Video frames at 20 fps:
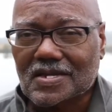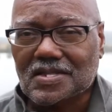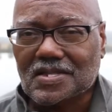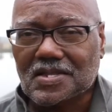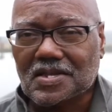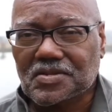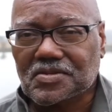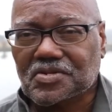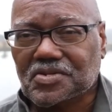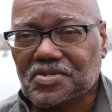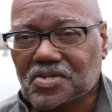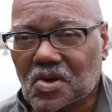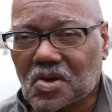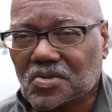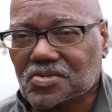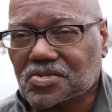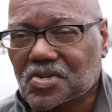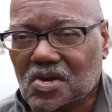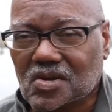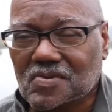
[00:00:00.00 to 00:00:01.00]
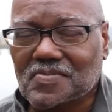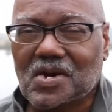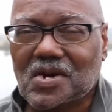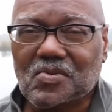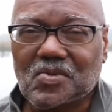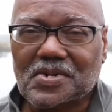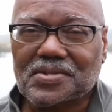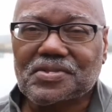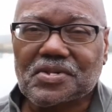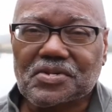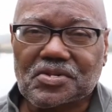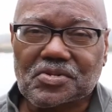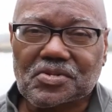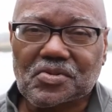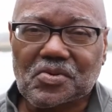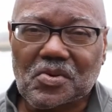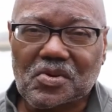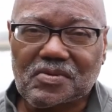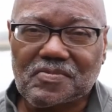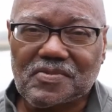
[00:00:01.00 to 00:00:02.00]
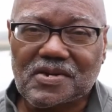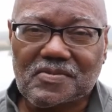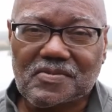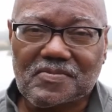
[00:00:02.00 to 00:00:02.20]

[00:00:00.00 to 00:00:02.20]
let us talk about what this is going to be